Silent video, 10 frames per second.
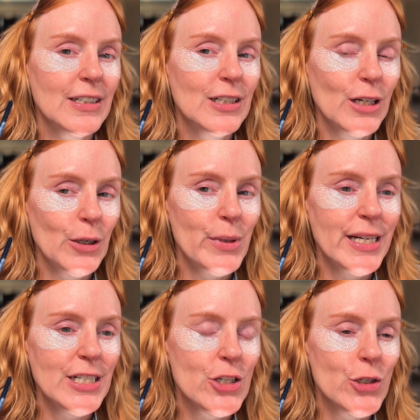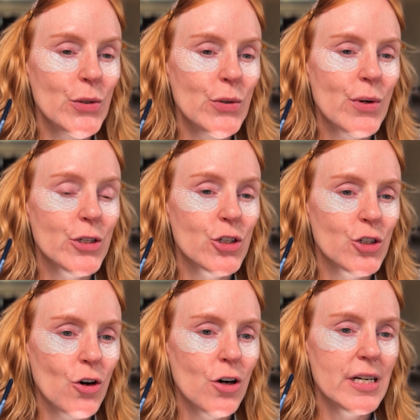going to
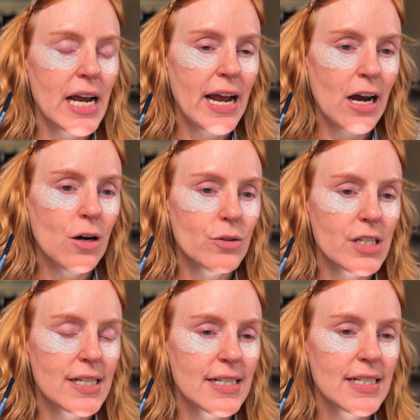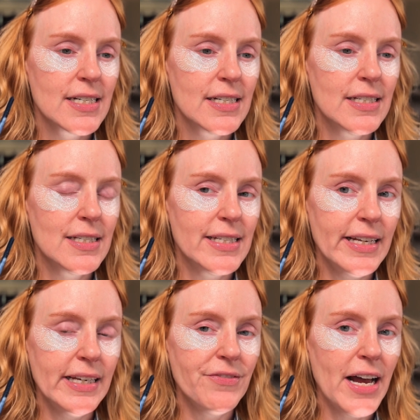start out
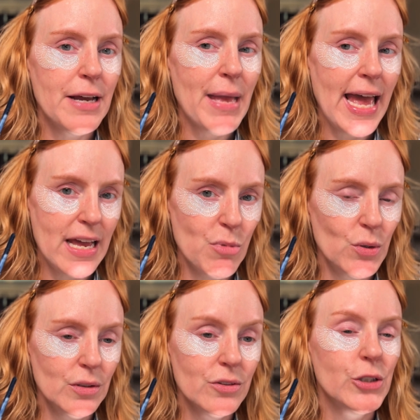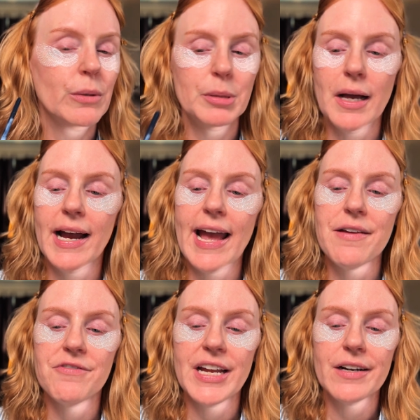seeing if I am able to apply a
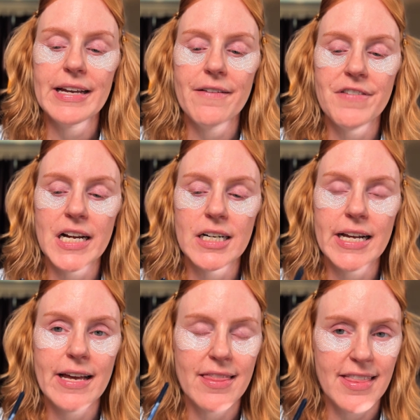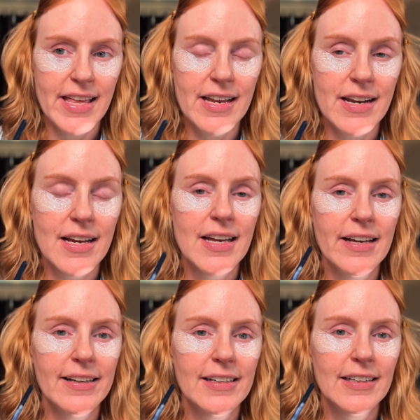very, very thin
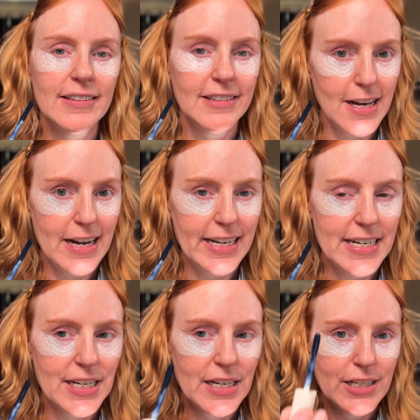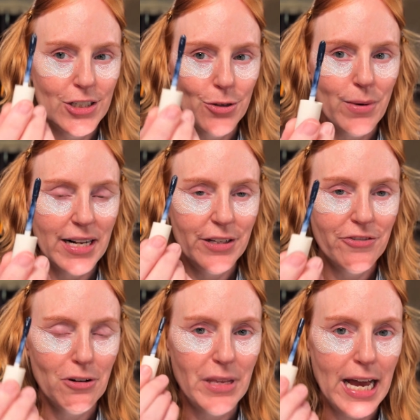line directly
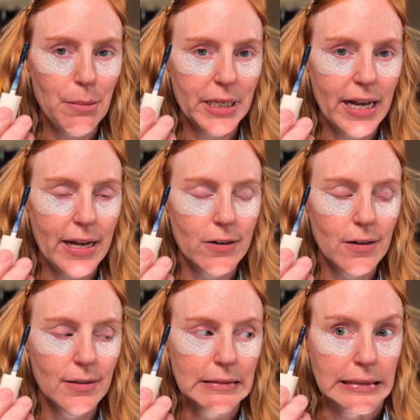from the applicator.